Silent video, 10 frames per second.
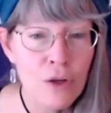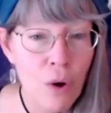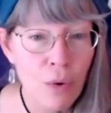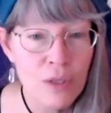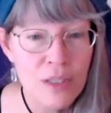
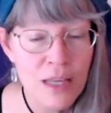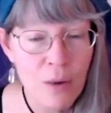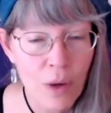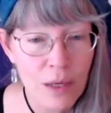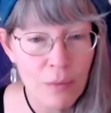
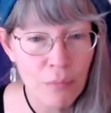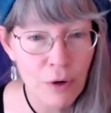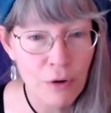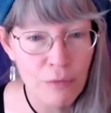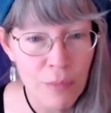noticing what
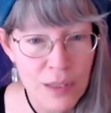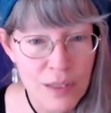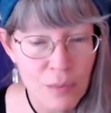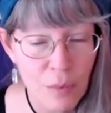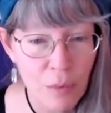
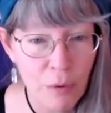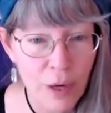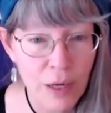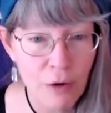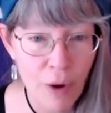improvements will
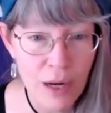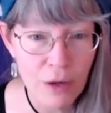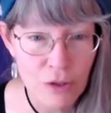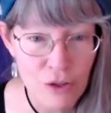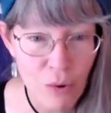bring
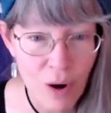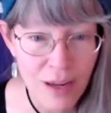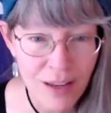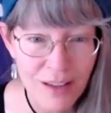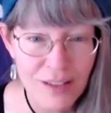greater
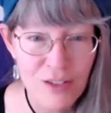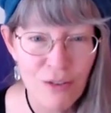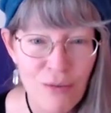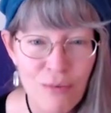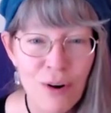joy
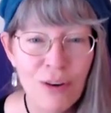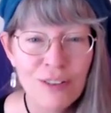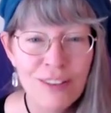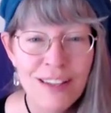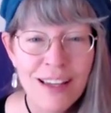into the
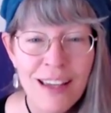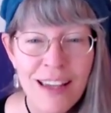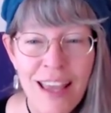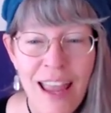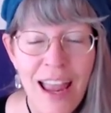world
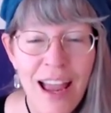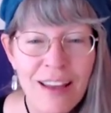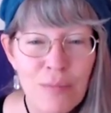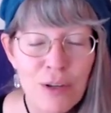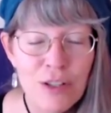
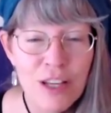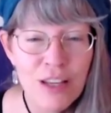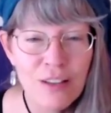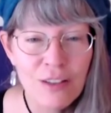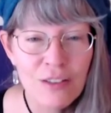and
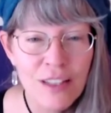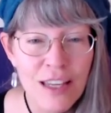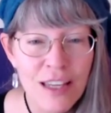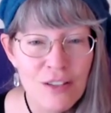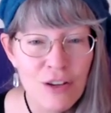
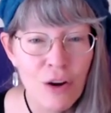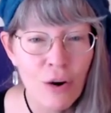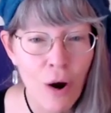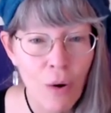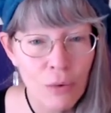particularly into
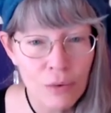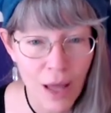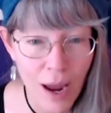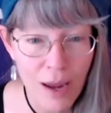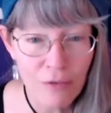your own
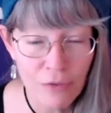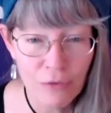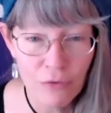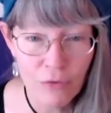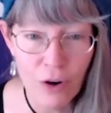life
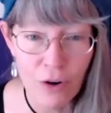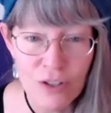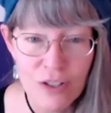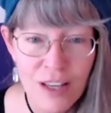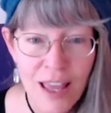
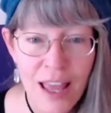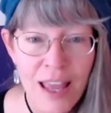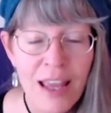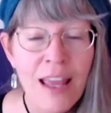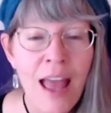first,
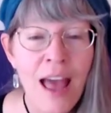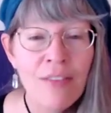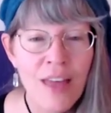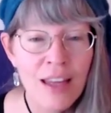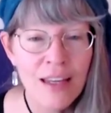
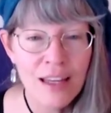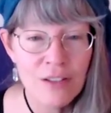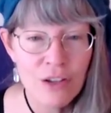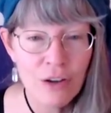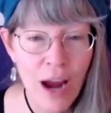and then
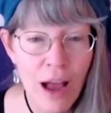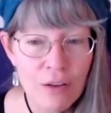into your